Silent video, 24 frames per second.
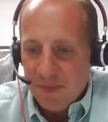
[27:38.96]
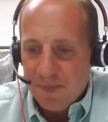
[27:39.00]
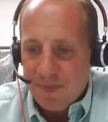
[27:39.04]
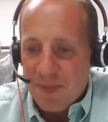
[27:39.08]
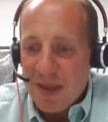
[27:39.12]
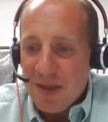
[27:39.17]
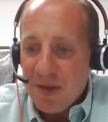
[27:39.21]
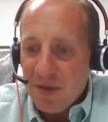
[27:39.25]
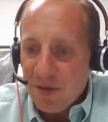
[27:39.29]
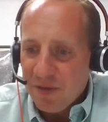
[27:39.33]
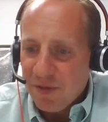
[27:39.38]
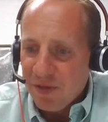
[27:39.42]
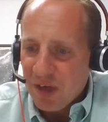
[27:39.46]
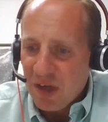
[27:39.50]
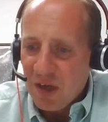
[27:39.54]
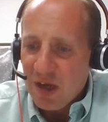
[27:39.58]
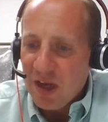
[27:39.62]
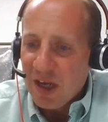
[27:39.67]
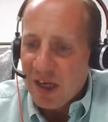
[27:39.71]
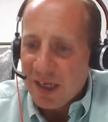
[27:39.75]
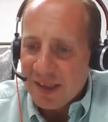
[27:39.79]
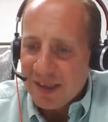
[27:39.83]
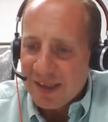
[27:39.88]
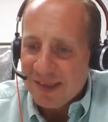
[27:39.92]
bit of you
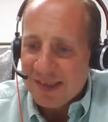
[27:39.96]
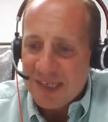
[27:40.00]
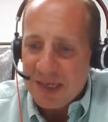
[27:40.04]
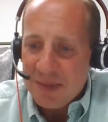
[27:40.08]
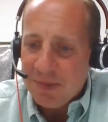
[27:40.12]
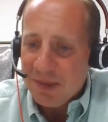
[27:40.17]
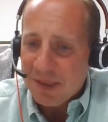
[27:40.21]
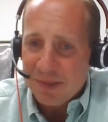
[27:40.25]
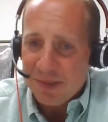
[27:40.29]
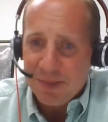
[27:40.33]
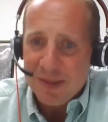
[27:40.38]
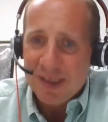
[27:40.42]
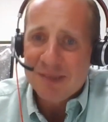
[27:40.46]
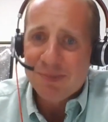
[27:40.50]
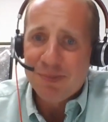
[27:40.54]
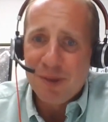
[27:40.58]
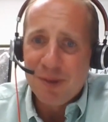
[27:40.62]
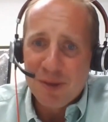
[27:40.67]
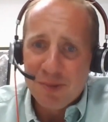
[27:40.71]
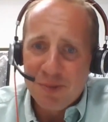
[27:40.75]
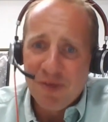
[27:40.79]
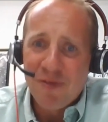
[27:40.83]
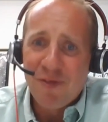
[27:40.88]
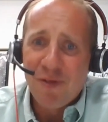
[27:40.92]
learning the C++
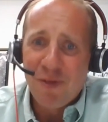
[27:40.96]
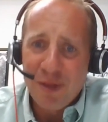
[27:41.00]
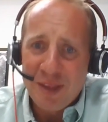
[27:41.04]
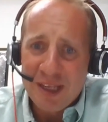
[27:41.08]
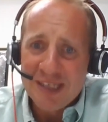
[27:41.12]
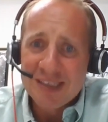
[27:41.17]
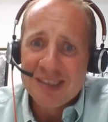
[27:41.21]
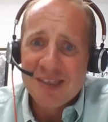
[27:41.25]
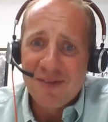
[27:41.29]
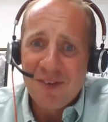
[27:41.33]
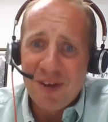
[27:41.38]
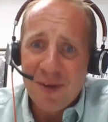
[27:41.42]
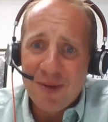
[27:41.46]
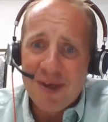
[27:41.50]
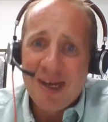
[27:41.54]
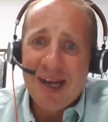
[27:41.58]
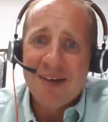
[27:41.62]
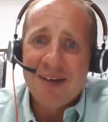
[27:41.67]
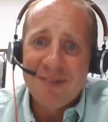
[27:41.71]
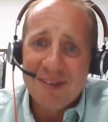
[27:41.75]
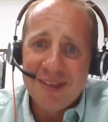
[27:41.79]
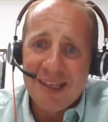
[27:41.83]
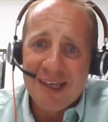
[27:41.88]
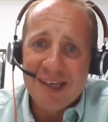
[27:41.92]
book before the interview and
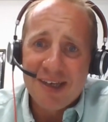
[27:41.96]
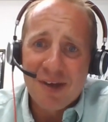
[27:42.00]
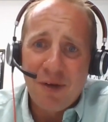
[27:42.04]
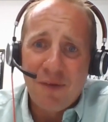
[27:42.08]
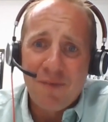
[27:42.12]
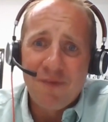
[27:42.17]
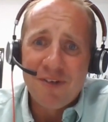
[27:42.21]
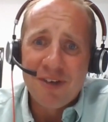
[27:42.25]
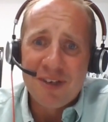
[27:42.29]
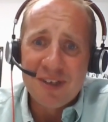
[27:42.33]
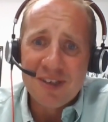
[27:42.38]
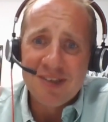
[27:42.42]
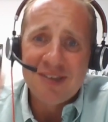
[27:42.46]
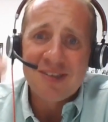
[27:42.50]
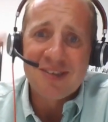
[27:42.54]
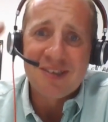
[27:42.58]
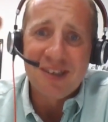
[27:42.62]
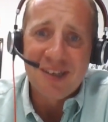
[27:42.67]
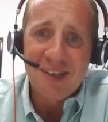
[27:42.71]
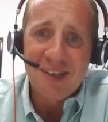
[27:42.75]
having that confidence